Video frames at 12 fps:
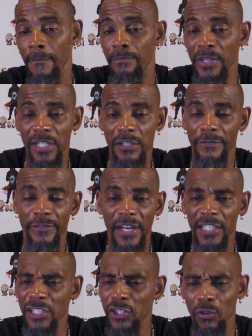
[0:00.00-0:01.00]
This
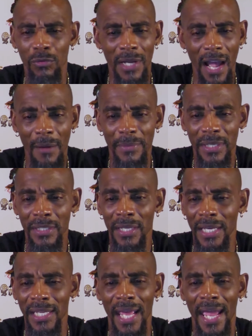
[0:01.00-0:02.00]
effect is so common,
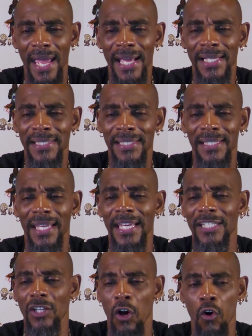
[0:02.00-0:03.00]
it has
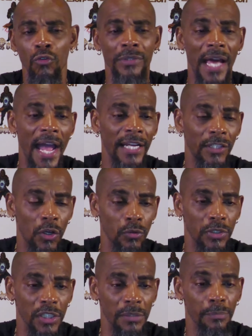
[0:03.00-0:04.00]
its own
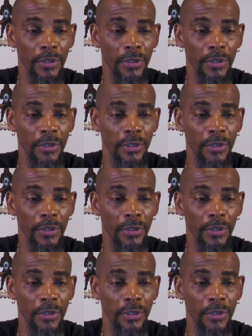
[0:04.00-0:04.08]
diagnosis: